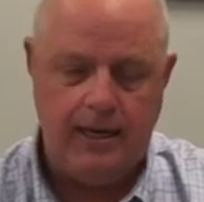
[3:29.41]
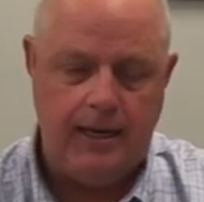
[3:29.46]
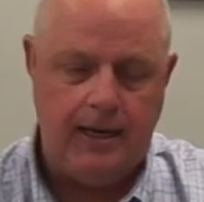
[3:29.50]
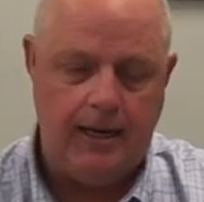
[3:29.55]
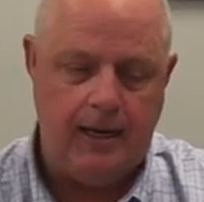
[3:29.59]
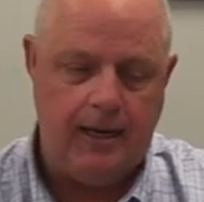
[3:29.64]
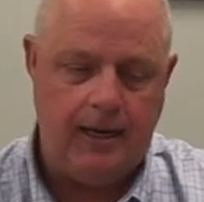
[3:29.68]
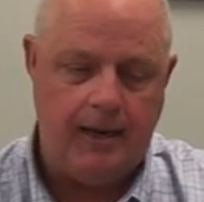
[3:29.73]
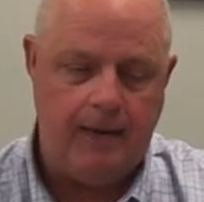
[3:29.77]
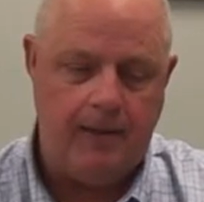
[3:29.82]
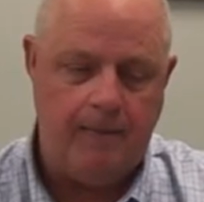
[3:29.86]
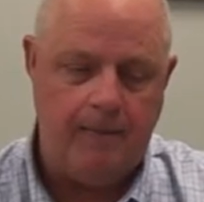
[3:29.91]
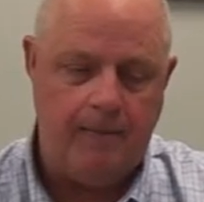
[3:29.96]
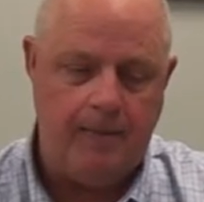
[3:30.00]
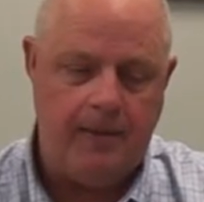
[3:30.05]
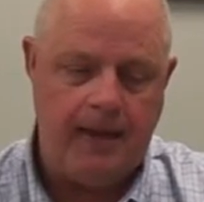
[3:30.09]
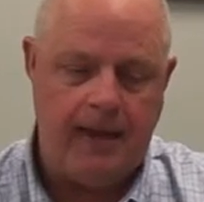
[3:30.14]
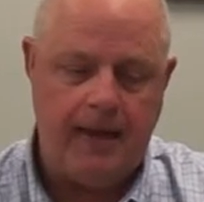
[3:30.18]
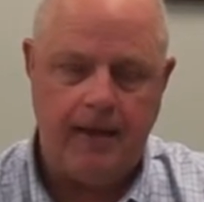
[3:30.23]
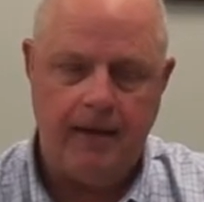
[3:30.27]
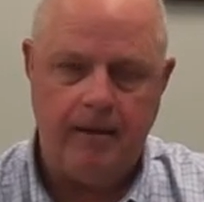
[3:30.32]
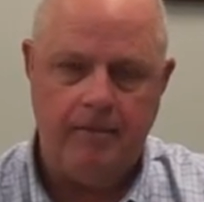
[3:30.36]

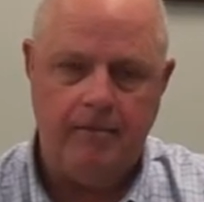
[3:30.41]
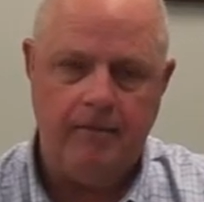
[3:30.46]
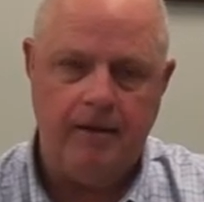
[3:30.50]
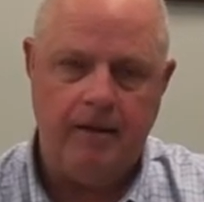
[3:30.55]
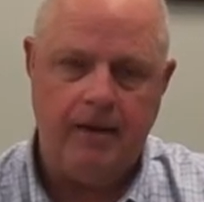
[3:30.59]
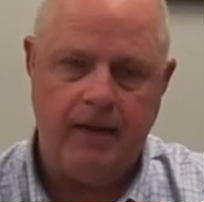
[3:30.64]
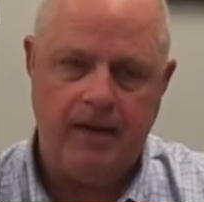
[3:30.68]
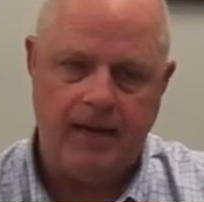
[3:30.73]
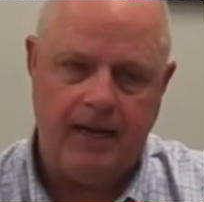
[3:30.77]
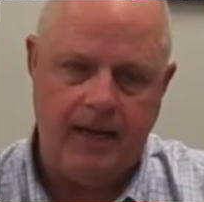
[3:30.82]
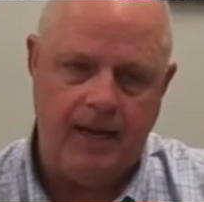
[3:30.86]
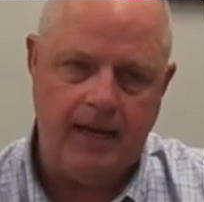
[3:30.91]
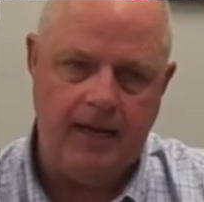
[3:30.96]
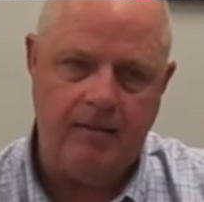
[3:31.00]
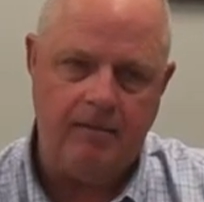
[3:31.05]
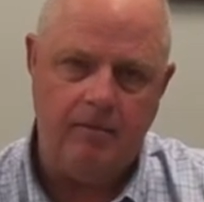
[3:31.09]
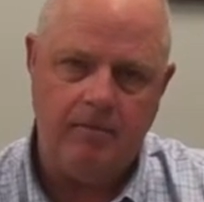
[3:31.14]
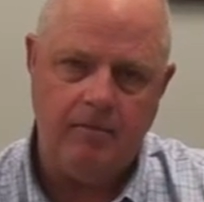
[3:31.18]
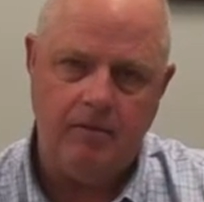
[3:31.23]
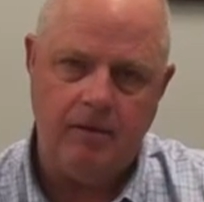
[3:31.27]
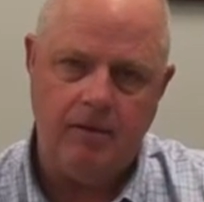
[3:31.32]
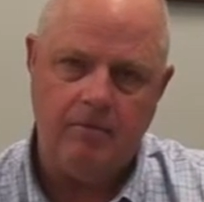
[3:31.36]
and
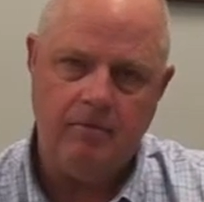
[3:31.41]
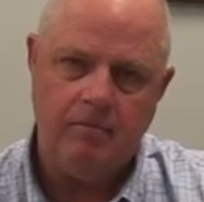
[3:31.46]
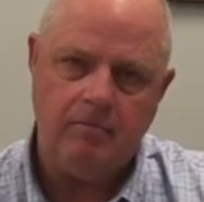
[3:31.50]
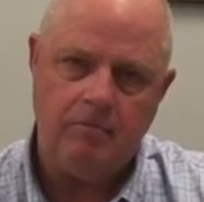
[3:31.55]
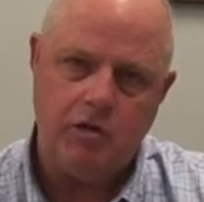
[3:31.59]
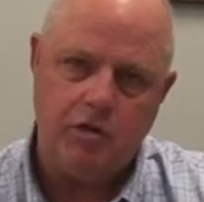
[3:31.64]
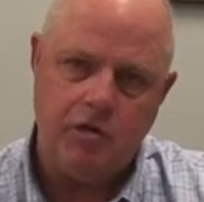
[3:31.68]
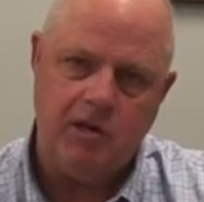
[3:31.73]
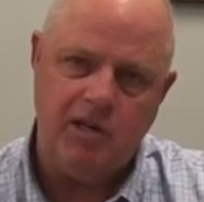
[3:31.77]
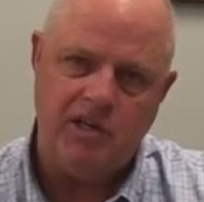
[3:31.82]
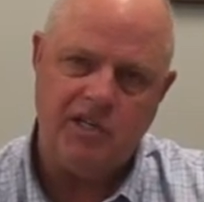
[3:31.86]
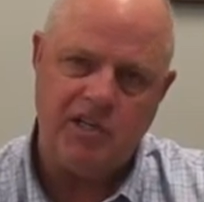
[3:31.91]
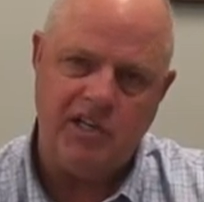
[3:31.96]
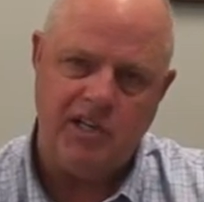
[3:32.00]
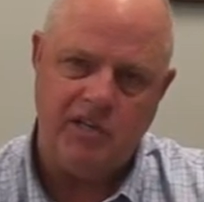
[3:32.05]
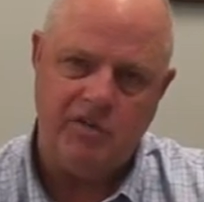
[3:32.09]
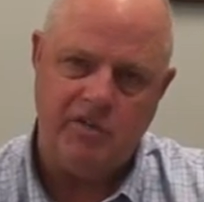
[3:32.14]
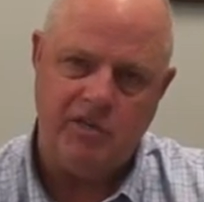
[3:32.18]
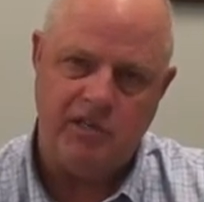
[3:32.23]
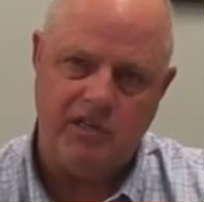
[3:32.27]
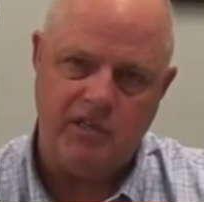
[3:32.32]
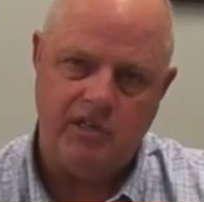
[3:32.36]
again, crush
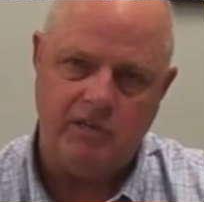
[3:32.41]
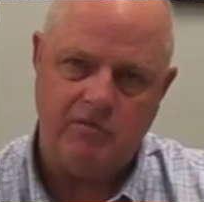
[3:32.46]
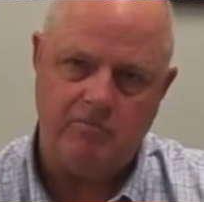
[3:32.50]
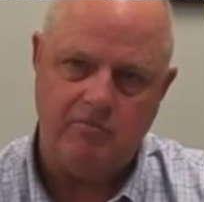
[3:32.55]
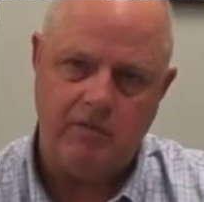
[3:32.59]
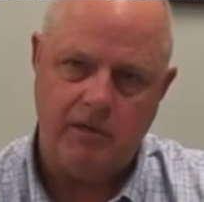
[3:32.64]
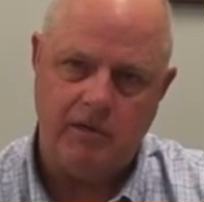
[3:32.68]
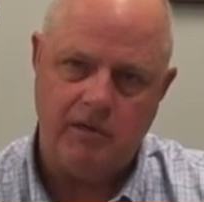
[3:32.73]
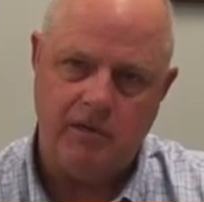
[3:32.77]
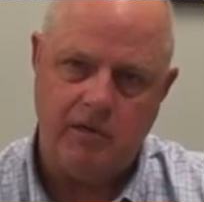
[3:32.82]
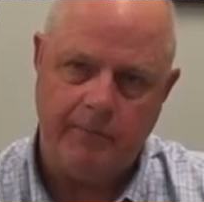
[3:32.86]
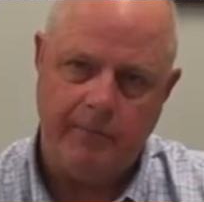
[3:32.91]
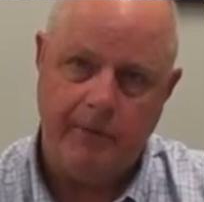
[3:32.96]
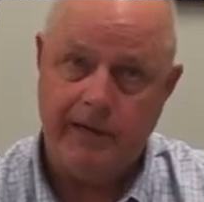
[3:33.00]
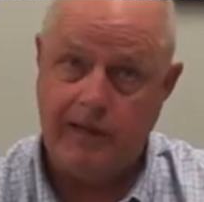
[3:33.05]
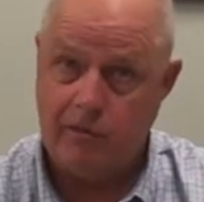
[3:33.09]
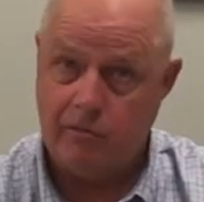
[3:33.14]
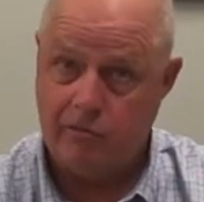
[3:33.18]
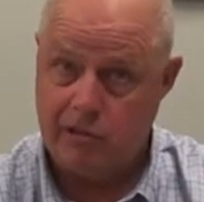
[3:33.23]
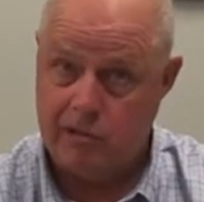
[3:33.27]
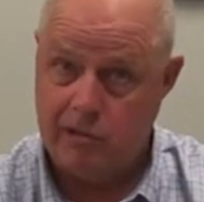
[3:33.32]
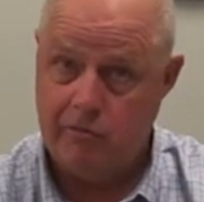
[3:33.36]
injuries
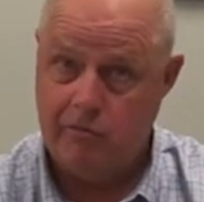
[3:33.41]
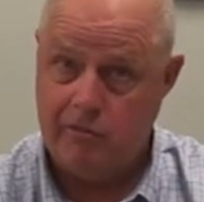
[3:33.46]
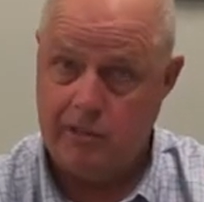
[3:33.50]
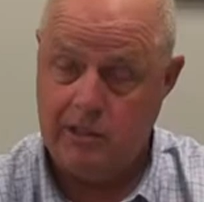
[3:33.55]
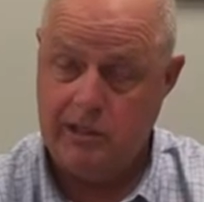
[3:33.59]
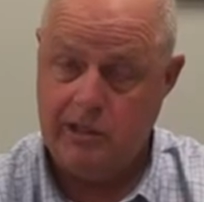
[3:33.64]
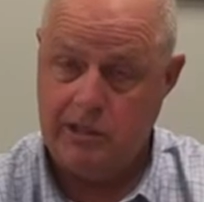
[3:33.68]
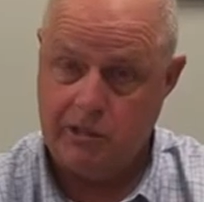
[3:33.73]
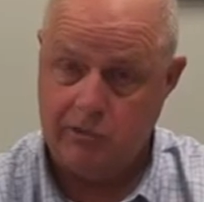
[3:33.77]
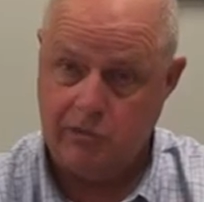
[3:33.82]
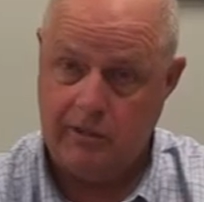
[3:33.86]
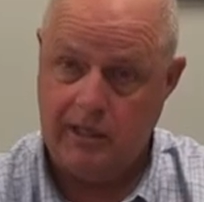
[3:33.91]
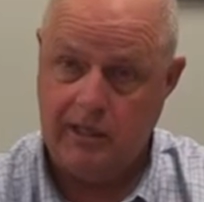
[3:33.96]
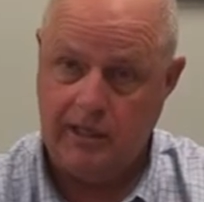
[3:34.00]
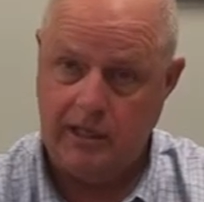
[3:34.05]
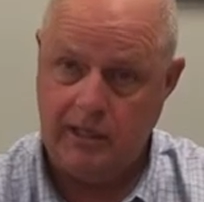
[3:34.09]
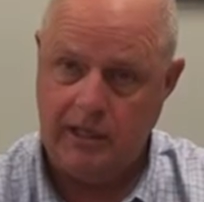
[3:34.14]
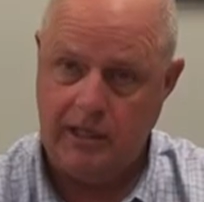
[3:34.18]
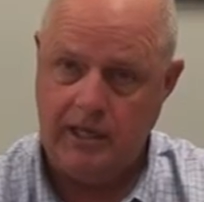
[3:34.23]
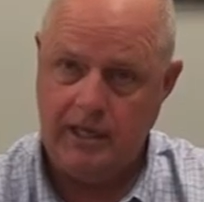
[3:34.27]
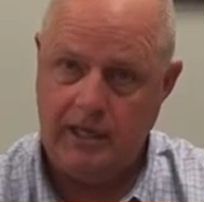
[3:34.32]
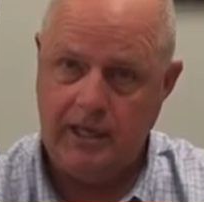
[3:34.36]
depend on 2 things
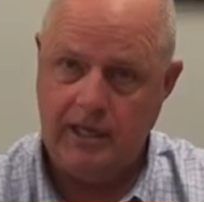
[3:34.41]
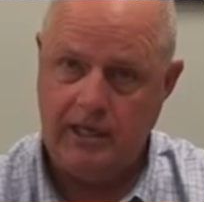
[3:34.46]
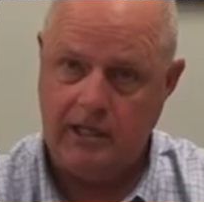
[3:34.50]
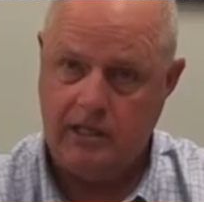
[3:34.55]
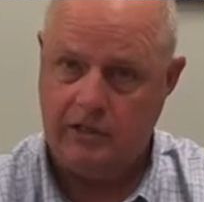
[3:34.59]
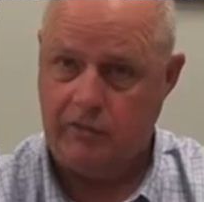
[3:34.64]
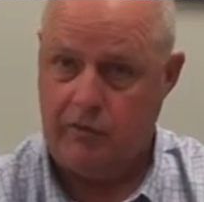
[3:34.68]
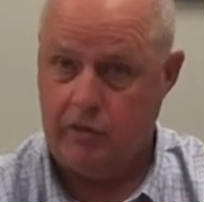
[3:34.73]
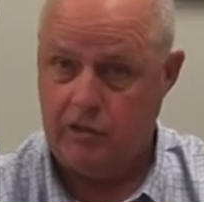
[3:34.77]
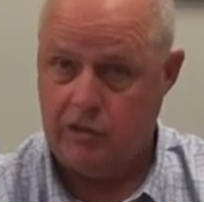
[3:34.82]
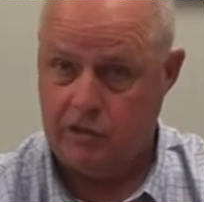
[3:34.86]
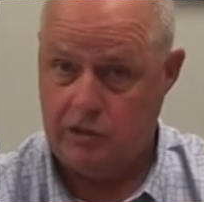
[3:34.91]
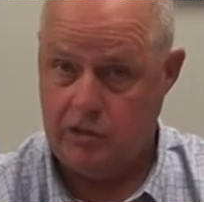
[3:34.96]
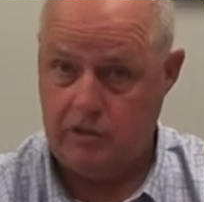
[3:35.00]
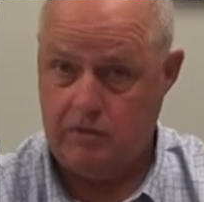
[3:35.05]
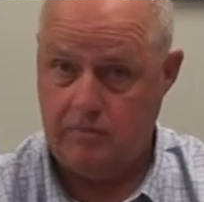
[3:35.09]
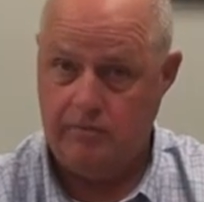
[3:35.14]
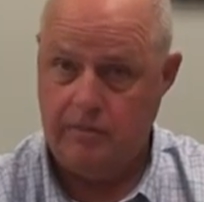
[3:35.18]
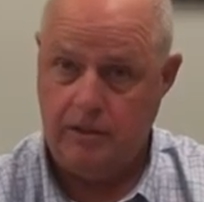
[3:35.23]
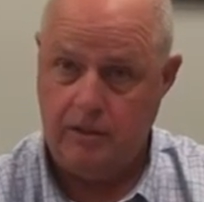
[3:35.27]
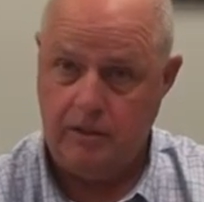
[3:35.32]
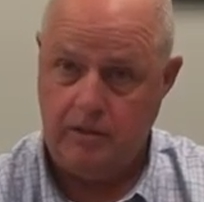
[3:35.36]
really as far as
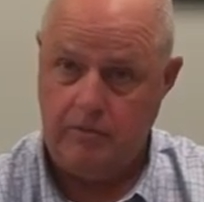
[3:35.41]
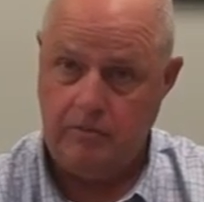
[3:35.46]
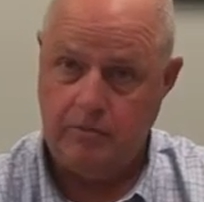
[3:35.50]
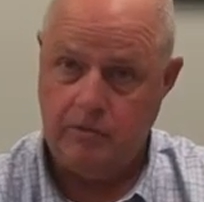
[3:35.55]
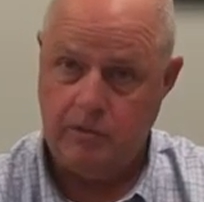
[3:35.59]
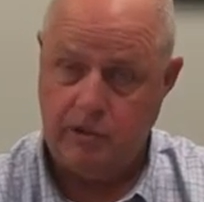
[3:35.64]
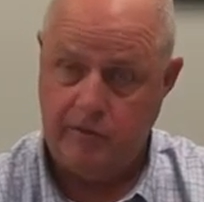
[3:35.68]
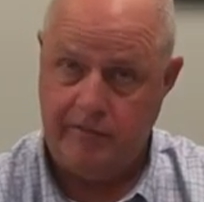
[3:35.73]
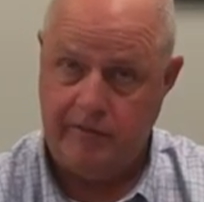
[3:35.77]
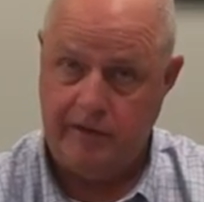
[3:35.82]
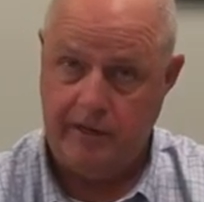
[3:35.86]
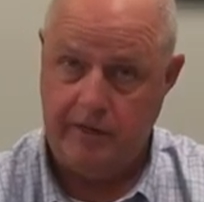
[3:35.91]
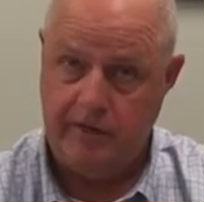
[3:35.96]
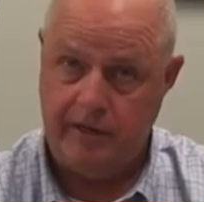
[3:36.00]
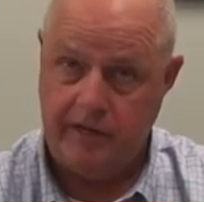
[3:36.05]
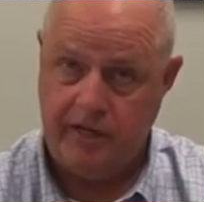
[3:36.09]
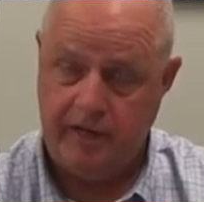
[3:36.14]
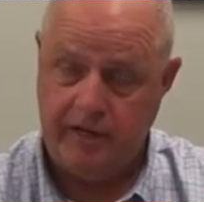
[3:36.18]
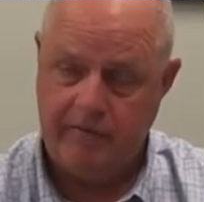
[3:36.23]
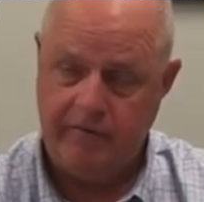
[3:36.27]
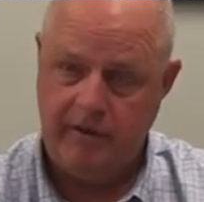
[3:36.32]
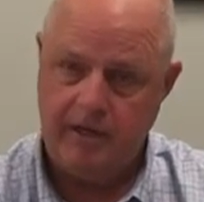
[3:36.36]
the
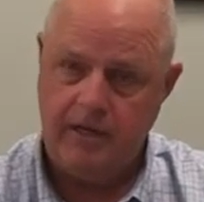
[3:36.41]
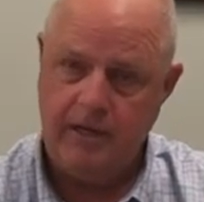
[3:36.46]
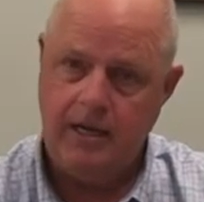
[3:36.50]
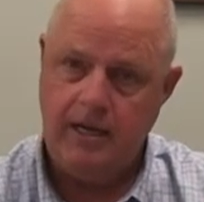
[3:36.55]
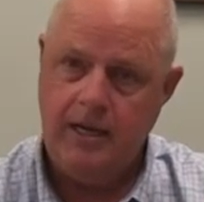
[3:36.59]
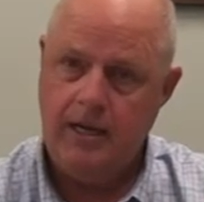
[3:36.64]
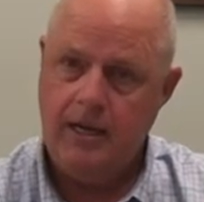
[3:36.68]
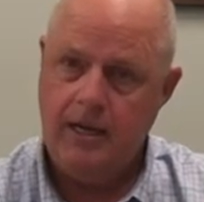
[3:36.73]
severity of it.